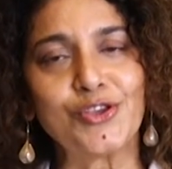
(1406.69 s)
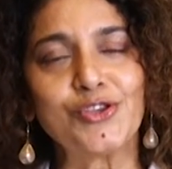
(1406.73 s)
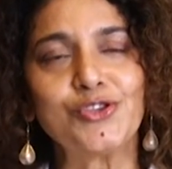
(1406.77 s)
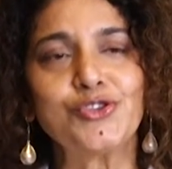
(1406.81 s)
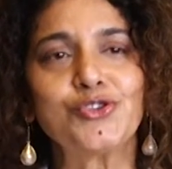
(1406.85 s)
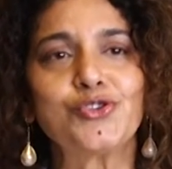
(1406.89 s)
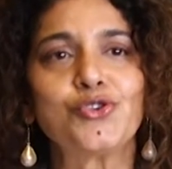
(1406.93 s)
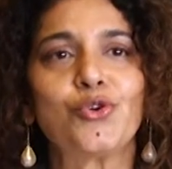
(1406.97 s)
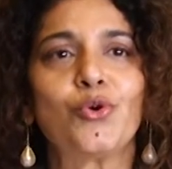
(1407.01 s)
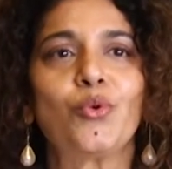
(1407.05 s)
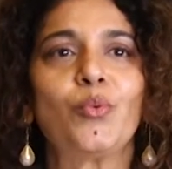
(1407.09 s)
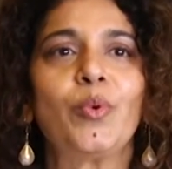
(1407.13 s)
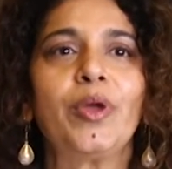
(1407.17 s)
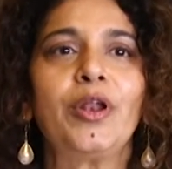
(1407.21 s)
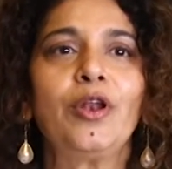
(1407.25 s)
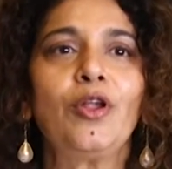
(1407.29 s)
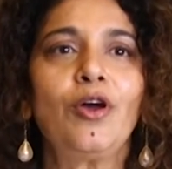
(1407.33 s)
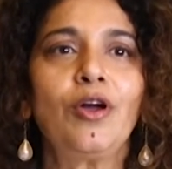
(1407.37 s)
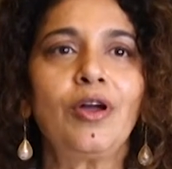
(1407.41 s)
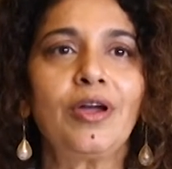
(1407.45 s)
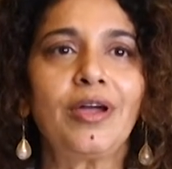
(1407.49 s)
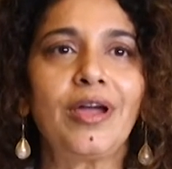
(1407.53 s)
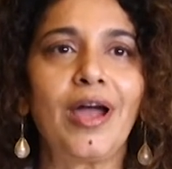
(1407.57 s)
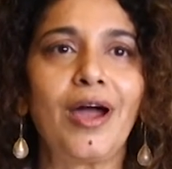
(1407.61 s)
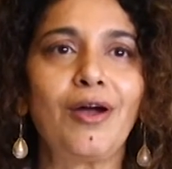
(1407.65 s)
So we're
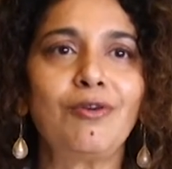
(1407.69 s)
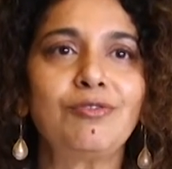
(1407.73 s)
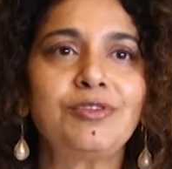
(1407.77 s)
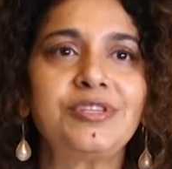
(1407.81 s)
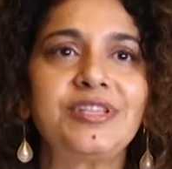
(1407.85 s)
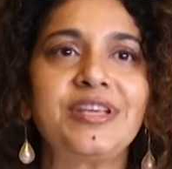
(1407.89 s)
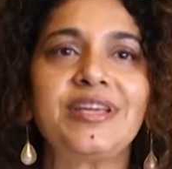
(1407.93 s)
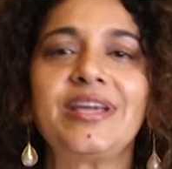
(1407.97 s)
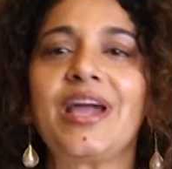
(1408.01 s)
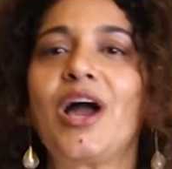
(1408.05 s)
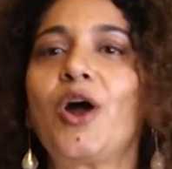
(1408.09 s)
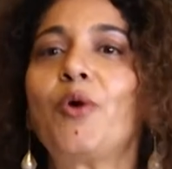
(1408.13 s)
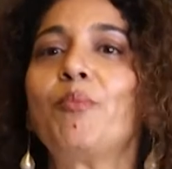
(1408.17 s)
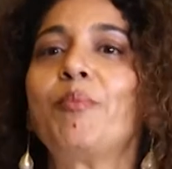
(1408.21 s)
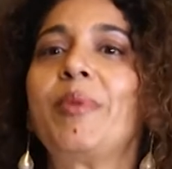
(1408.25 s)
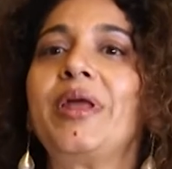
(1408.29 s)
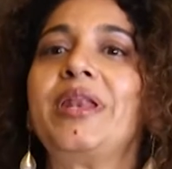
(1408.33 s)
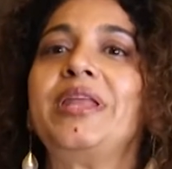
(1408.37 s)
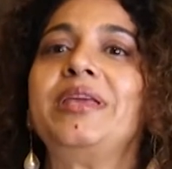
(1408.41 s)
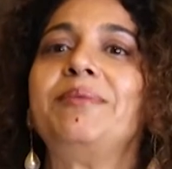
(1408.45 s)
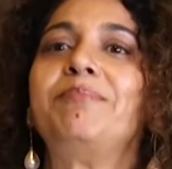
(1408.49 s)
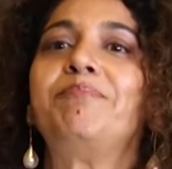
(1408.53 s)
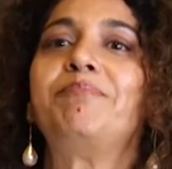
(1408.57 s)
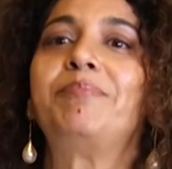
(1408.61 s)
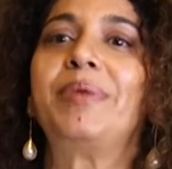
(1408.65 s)
not counting how
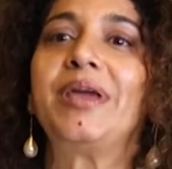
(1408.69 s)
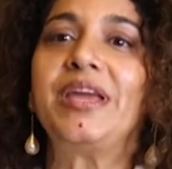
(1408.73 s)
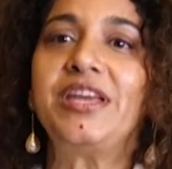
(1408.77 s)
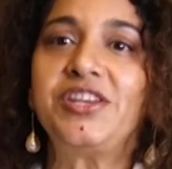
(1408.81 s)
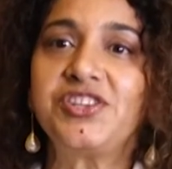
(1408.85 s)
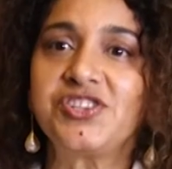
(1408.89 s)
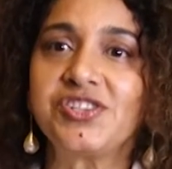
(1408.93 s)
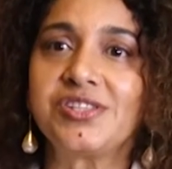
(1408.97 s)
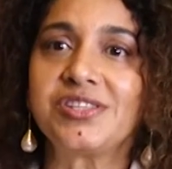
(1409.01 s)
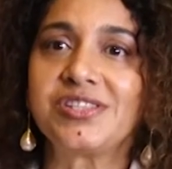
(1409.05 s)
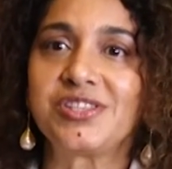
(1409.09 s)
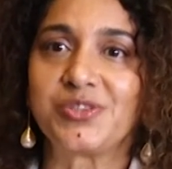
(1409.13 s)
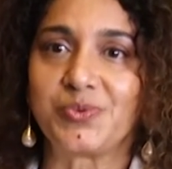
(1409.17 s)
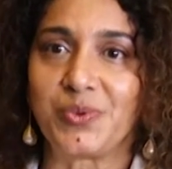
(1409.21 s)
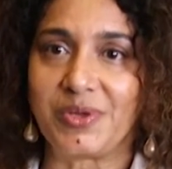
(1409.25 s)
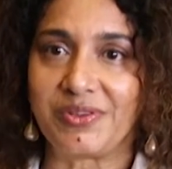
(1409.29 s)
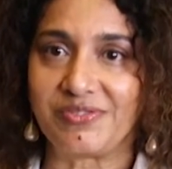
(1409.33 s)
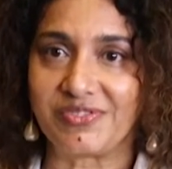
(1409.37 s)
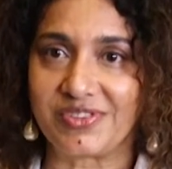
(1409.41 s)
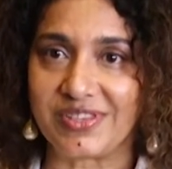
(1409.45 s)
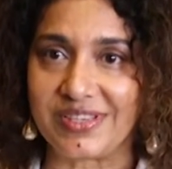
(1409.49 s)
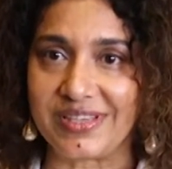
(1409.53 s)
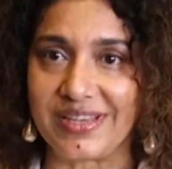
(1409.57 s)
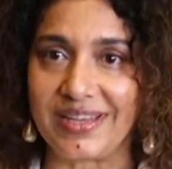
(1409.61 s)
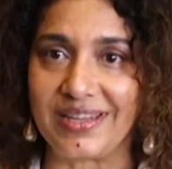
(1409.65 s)
many patients we've
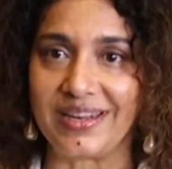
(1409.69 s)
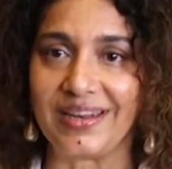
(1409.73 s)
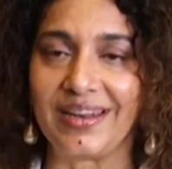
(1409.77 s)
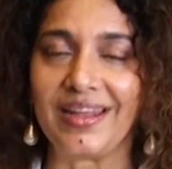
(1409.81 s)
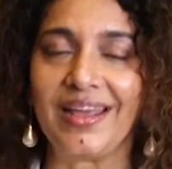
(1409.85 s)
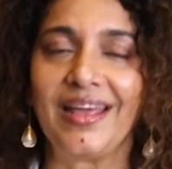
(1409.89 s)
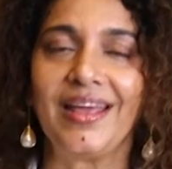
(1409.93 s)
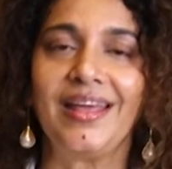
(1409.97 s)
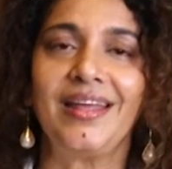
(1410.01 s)
seen.